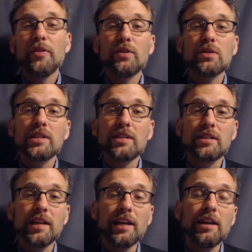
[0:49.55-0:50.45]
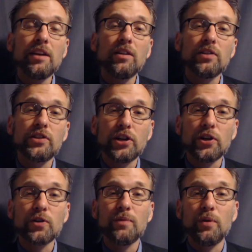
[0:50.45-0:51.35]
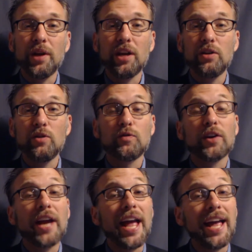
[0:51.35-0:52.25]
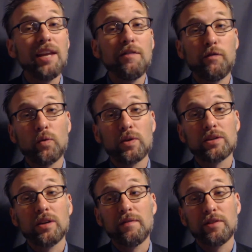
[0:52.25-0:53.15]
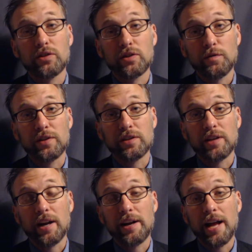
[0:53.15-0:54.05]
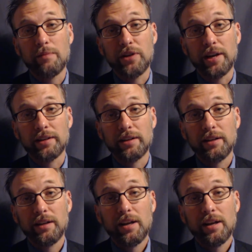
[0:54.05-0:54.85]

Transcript: But there is a singular term that we can use for any force of a surface on an object.